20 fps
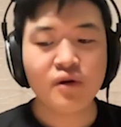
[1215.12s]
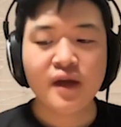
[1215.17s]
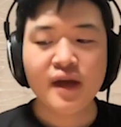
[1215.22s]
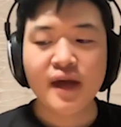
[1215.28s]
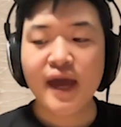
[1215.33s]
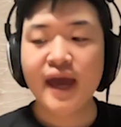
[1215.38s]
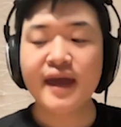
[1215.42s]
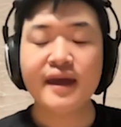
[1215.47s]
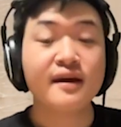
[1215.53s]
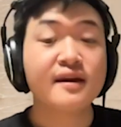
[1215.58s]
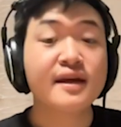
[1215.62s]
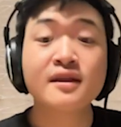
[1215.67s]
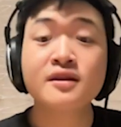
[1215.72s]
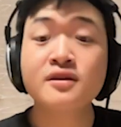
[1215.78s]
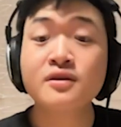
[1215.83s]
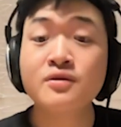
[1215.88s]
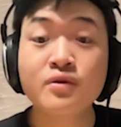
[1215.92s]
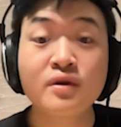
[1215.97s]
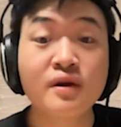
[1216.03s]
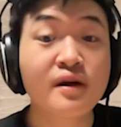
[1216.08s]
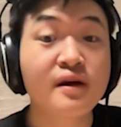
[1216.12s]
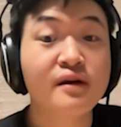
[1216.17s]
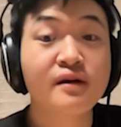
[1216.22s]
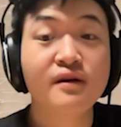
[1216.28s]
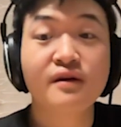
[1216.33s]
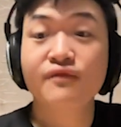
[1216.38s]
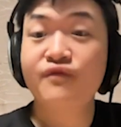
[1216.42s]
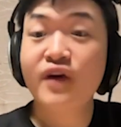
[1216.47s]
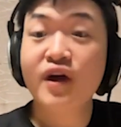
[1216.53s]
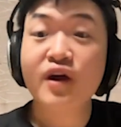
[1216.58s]
hey, can you
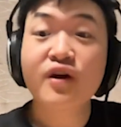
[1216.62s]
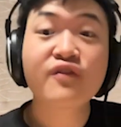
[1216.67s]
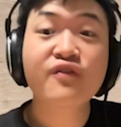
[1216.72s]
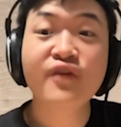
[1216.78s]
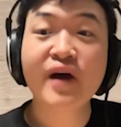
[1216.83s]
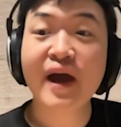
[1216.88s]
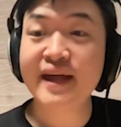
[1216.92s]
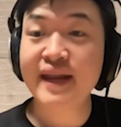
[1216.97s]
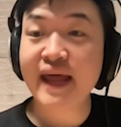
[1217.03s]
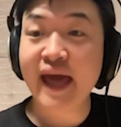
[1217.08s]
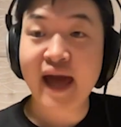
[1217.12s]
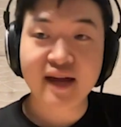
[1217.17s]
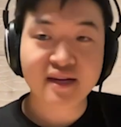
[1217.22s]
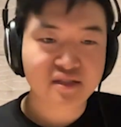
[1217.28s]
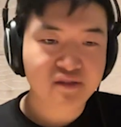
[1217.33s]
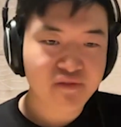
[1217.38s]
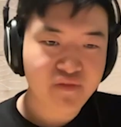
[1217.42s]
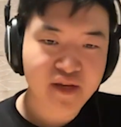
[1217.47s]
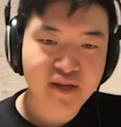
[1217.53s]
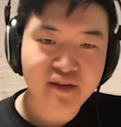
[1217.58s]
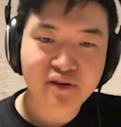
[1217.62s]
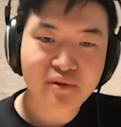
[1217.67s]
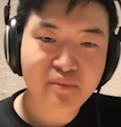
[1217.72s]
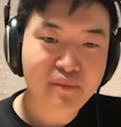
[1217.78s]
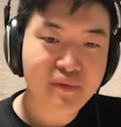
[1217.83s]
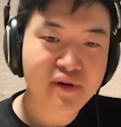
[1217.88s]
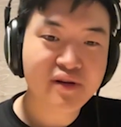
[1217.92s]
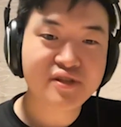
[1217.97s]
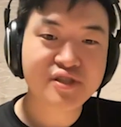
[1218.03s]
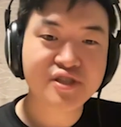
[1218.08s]
verify and activate your
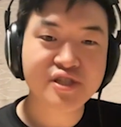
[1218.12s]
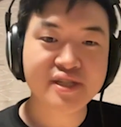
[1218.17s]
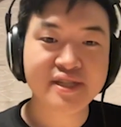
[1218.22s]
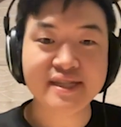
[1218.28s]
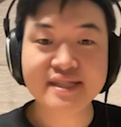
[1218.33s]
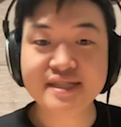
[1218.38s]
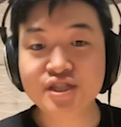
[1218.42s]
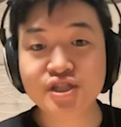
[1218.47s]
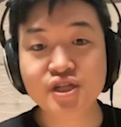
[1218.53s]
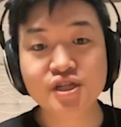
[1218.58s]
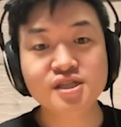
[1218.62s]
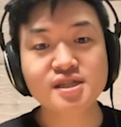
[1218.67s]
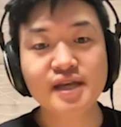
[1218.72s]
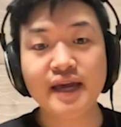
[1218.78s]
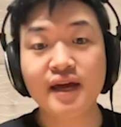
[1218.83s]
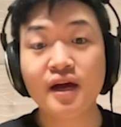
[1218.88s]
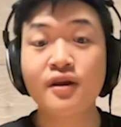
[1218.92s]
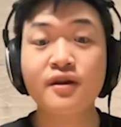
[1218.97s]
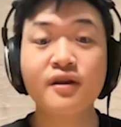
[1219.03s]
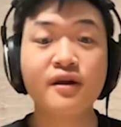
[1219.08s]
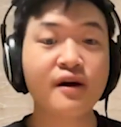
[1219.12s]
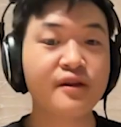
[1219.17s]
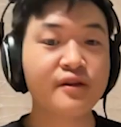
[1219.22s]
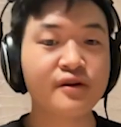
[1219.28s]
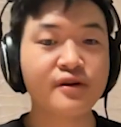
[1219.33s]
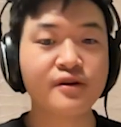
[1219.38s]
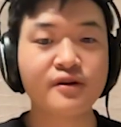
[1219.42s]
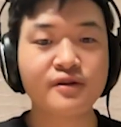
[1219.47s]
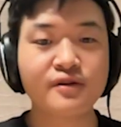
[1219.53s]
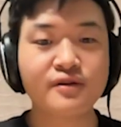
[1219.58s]
merch? And it's just like
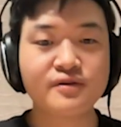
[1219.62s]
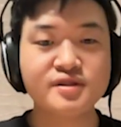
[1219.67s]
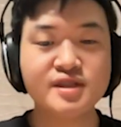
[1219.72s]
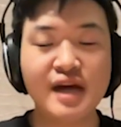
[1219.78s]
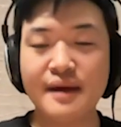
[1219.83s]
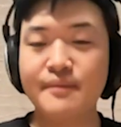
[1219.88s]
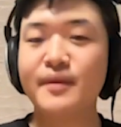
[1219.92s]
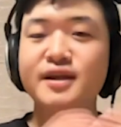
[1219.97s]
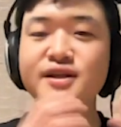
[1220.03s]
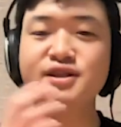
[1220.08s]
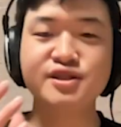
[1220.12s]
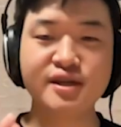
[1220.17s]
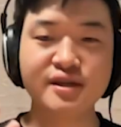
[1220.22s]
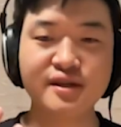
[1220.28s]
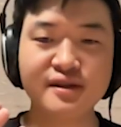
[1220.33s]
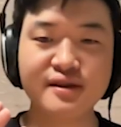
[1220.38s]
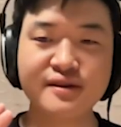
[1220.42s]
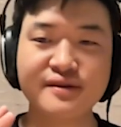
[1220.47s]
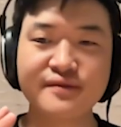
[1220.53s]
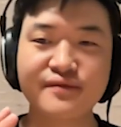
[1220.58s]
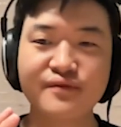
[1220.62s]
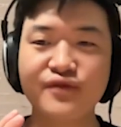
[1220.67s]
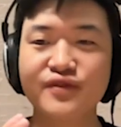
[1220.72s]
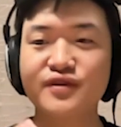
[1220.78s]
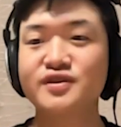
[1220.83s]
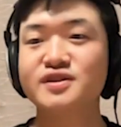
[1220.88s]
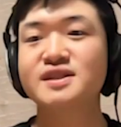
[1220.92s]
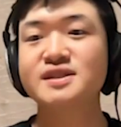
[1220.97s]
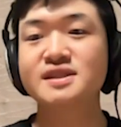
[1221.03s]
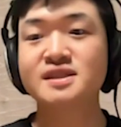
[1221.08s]
another dimension
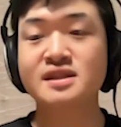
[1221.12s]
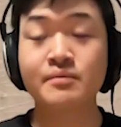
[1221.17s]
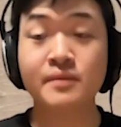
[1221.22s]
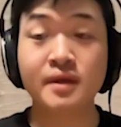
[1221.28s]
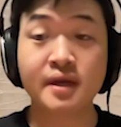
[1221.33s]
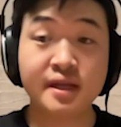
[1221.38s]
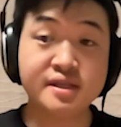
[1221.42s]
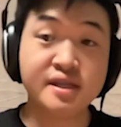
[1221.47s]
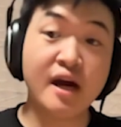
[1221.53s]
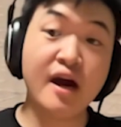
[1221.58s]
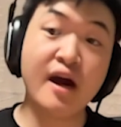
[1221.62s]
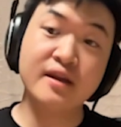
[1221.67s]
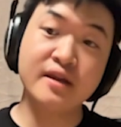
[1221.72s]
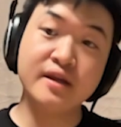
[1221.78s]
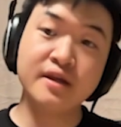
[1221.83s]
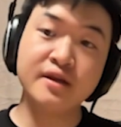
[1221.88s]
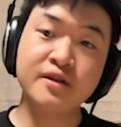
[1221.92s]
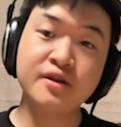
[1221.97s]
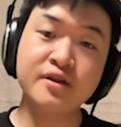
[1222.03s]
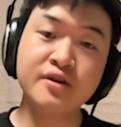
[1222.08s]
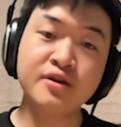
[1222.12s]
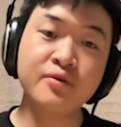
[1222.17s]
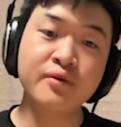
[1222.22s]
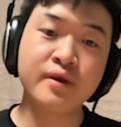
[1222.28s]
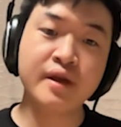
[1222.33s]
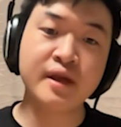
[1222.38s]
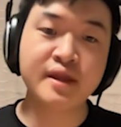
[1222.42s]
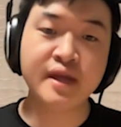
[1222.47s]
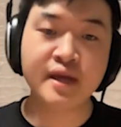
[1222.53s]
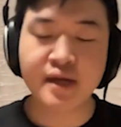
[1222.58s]
versus something entirely new.
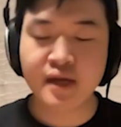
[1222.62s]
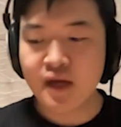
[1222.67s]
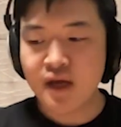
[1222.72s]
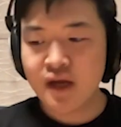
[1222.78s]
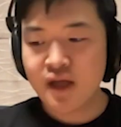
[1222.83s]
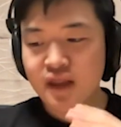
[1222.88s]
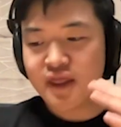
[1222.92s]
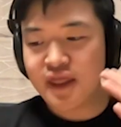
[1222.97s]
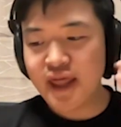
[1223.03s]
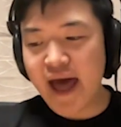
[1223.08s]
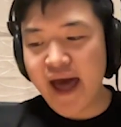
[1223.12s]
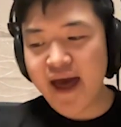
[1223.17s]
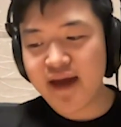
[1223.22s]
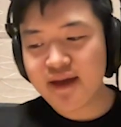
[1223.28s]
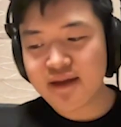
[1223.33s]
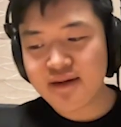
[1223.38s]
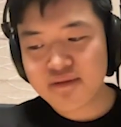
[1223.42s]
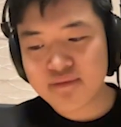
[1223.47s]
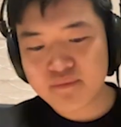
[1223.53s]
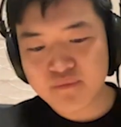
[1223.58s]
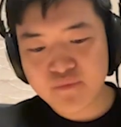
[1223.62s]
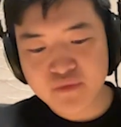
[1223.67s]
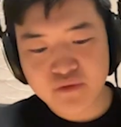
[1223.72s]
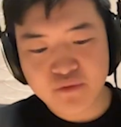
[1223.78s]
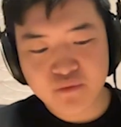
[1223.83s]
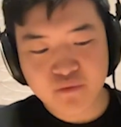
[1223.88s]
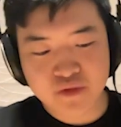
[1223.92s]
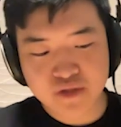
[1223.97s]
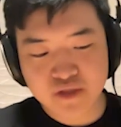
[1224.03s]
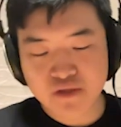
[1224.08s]
And I think that
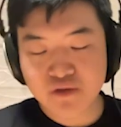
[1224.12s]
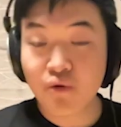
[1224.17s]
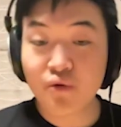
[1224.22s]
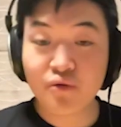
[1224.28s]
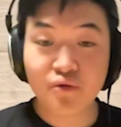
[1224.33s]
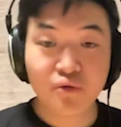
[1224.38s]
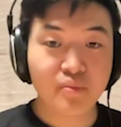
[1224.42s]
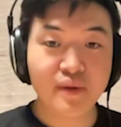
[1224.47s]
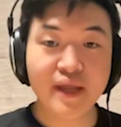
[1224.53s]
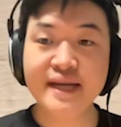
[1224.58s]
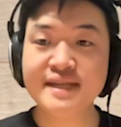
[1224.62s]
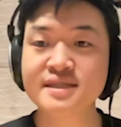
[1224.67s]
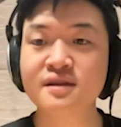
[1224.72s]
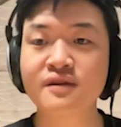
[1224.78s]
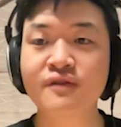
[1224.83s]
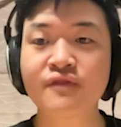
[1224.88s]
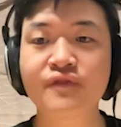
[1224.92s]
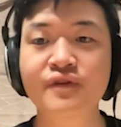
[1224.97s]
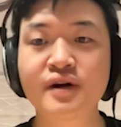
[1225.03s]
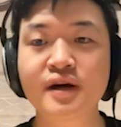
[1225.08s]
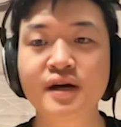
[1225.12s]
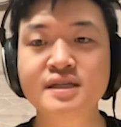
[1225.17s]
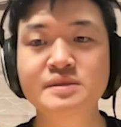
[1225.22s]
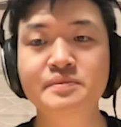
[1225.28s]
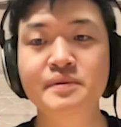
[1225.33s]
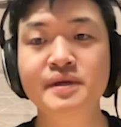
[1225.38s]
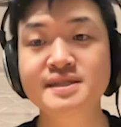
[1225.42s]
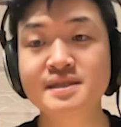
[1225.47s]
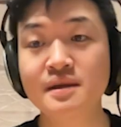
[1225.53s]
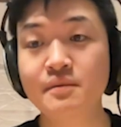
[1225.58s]
was a total blessing for us
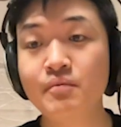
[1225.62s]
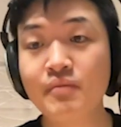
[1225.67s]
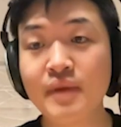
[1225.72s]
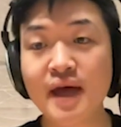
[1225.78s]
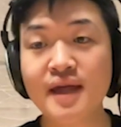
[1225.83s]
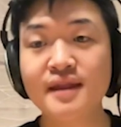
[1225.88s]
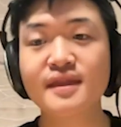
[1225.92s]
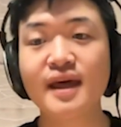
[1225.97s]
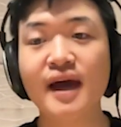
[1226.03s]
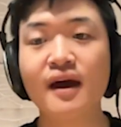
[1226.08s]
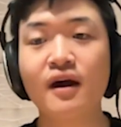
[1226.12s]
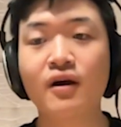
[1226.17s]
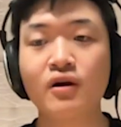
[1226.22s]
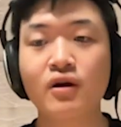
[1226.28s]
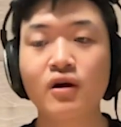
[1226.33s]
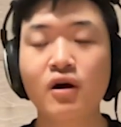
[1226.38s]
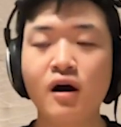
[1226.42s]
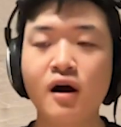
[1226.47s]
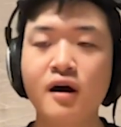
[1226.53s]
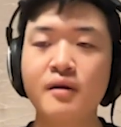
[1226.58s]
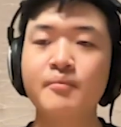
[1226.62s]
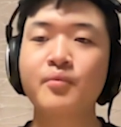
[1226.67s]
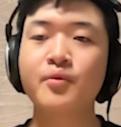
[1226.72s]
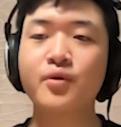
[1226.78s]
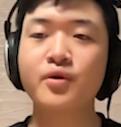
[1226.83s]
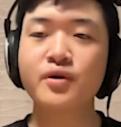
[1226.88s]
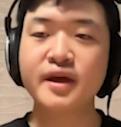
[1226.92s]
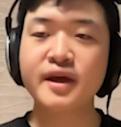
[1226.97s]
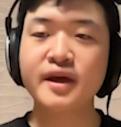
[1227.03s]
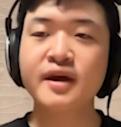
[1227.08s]
because it meant that our
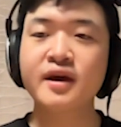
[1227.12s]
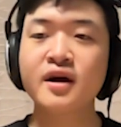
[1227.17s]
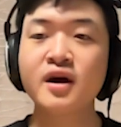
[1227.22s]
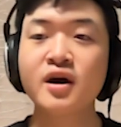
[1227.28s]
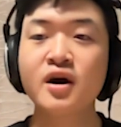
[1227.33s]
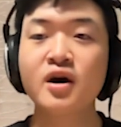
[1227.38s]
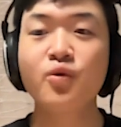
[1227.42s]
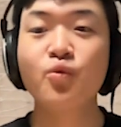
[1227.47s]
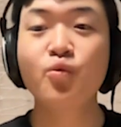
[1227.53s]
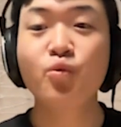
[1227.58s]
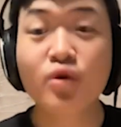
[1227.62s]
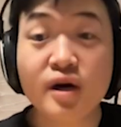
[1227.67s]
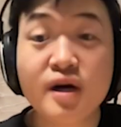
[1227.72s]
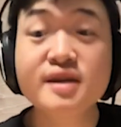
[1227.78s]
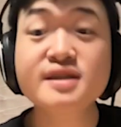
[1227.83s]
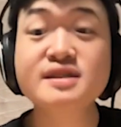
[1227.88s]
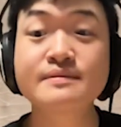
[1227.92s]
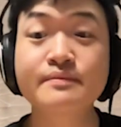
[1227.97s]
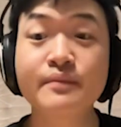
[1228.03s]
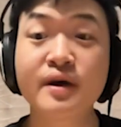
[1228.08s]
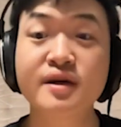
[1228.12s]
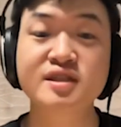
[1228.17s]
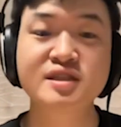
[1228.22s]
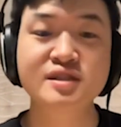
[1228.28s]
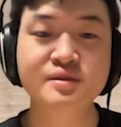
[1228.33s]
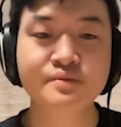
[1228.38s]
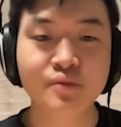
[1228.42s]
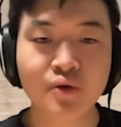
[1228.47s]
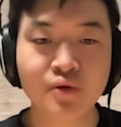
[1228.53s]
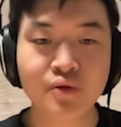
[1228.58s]
onboarding was much
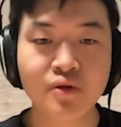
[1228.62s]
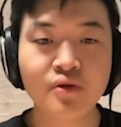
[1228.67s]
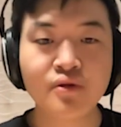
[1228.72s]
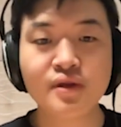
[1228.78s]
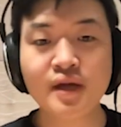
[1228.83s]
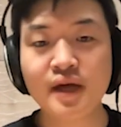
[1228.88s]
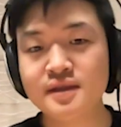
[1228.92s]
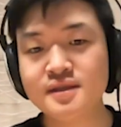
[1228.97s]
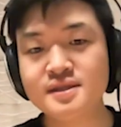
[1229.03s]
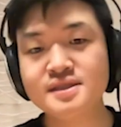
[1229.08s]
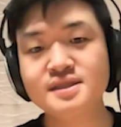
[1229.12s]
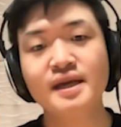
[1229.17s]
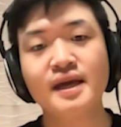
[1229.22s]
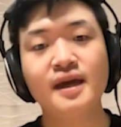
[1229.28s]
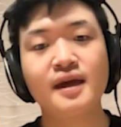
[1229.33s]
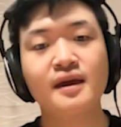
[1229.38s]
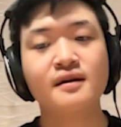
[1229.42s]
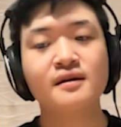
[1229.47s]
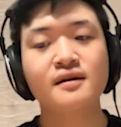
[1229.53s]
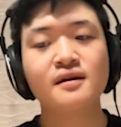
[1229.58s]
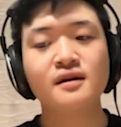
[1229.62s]
smoother than, say,